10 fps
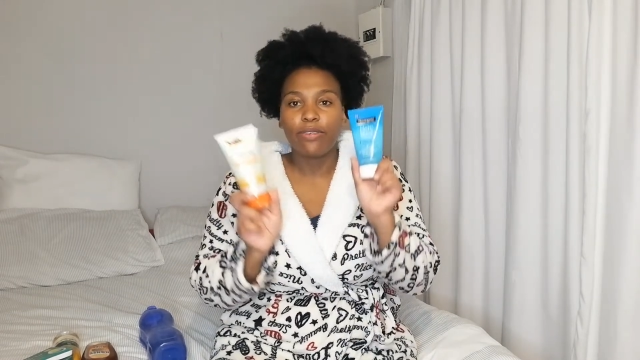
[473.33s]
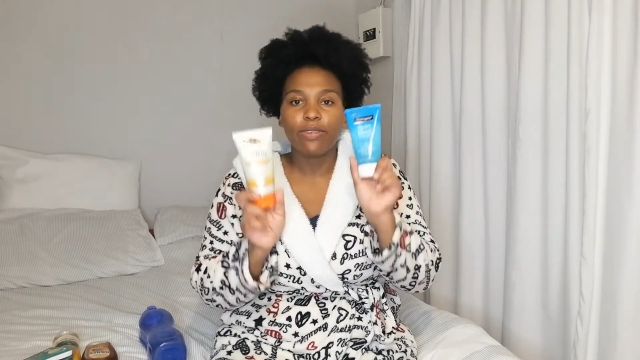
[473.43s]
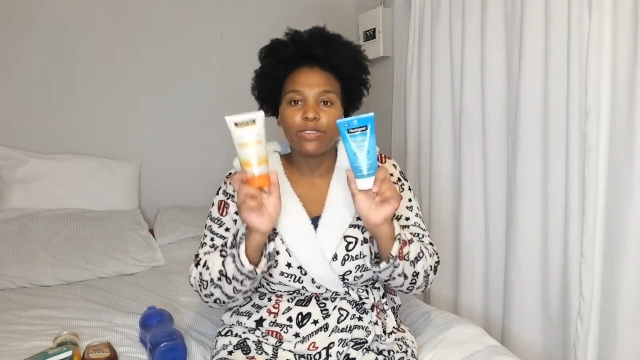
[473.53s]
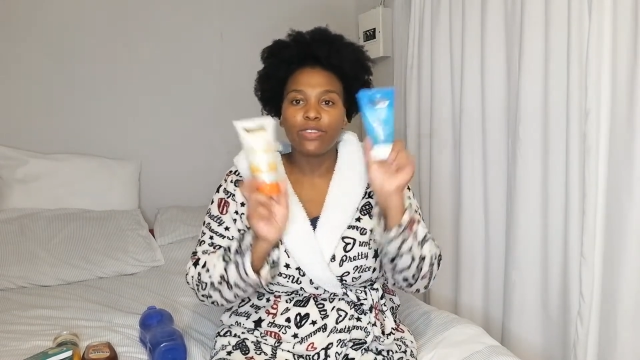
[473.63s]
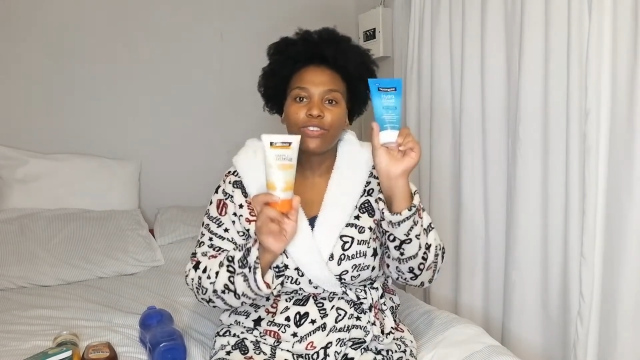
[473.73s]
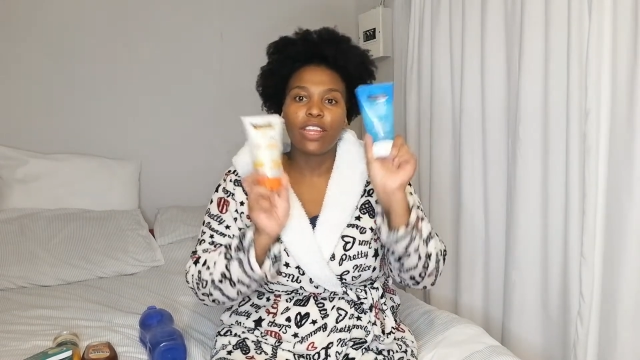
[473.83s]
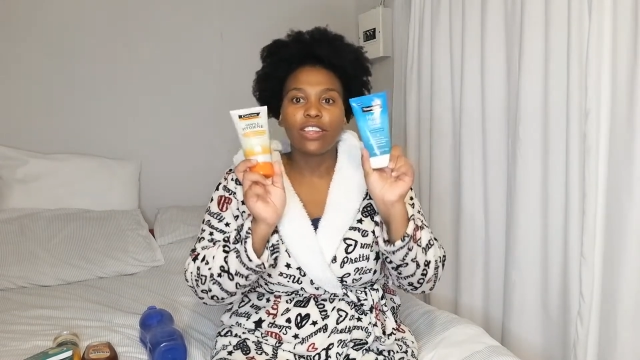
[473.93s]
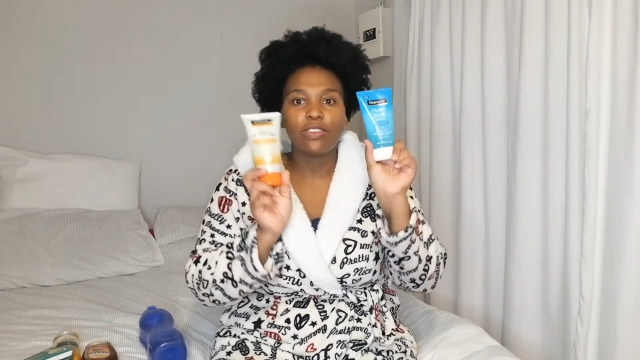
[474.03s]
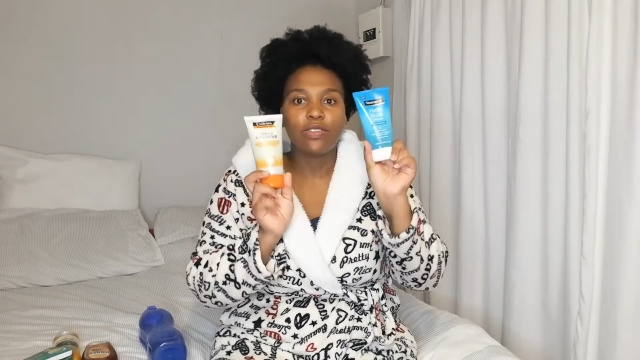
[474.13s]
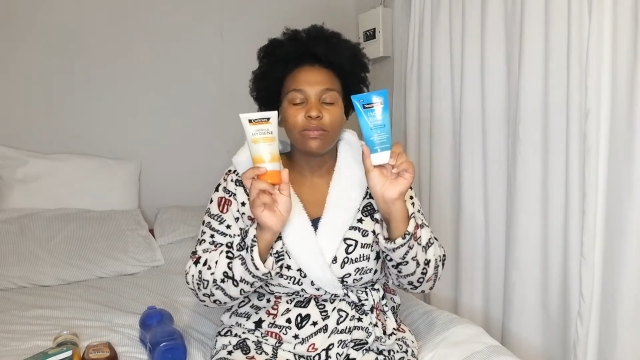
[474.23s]
which one should I
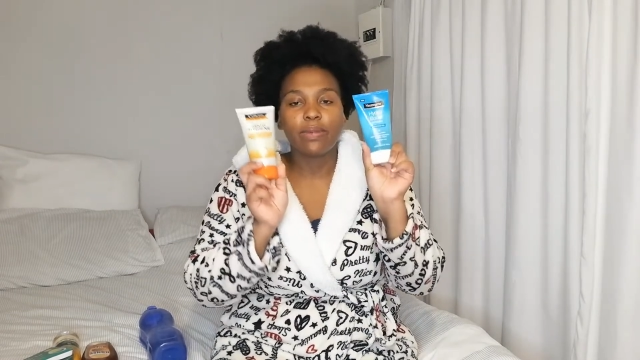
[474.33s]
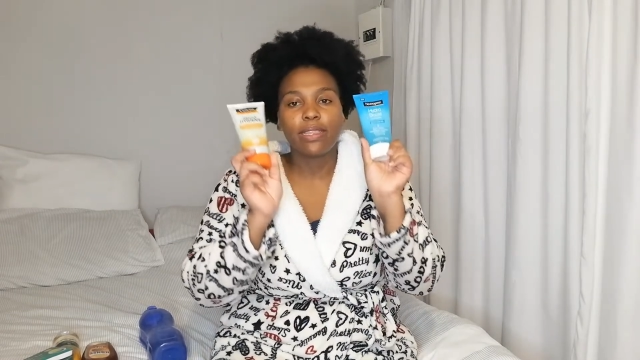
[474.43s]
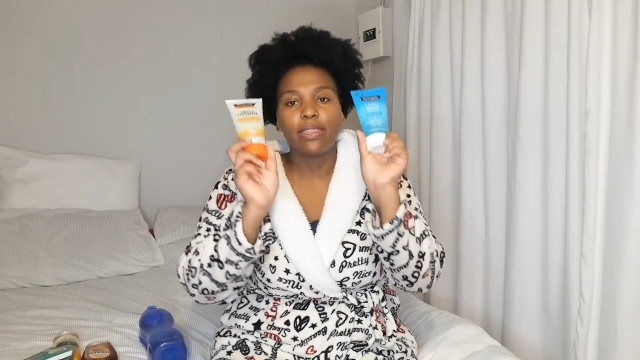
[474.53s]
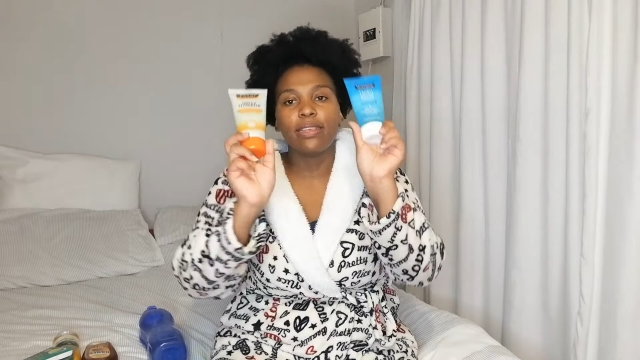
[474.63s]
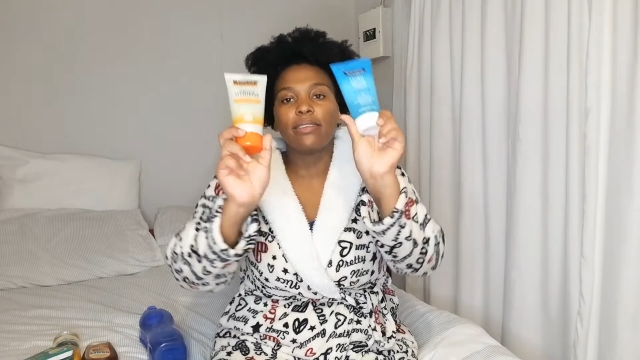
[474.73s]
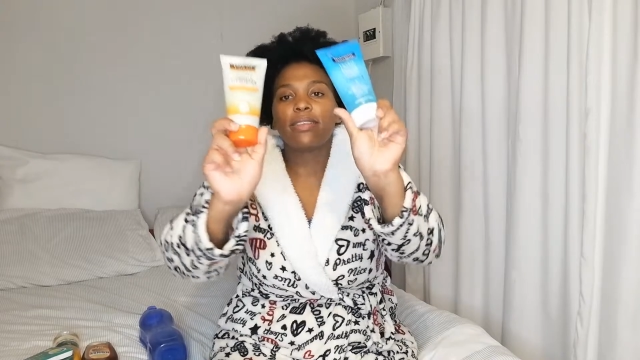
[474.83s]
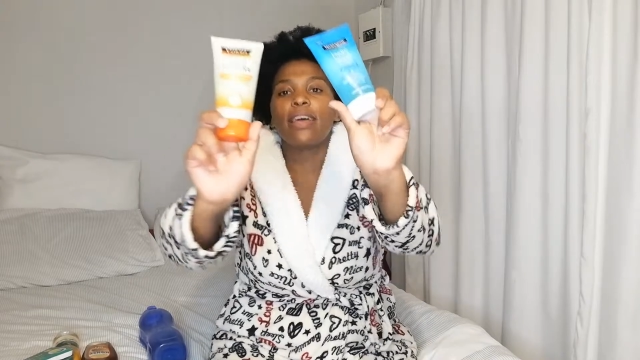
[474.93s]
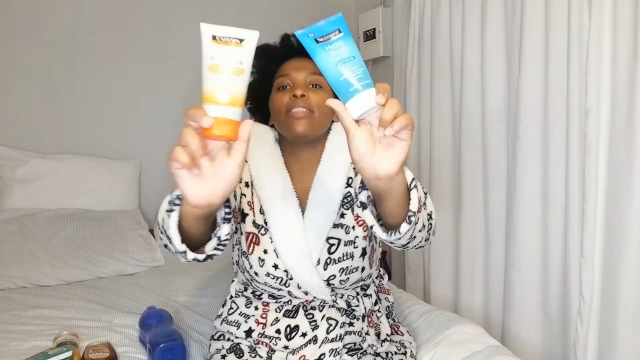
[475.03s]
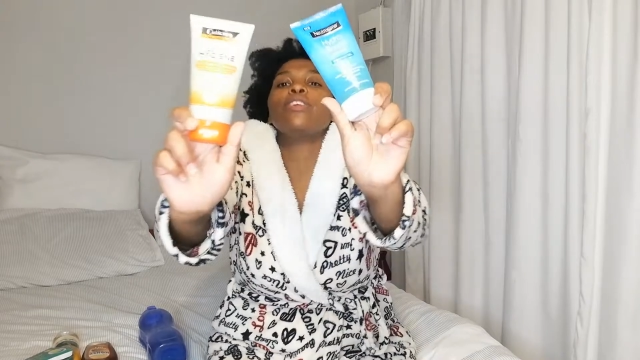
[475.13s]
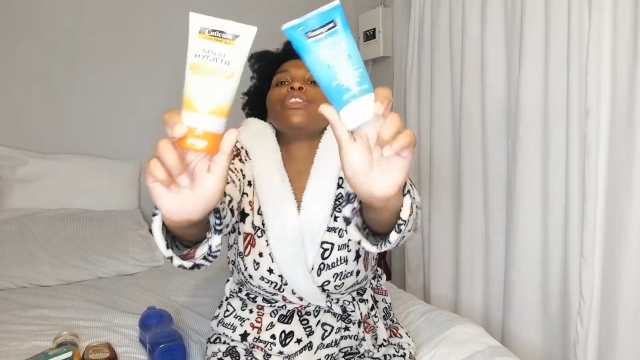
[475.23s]
use. But those are the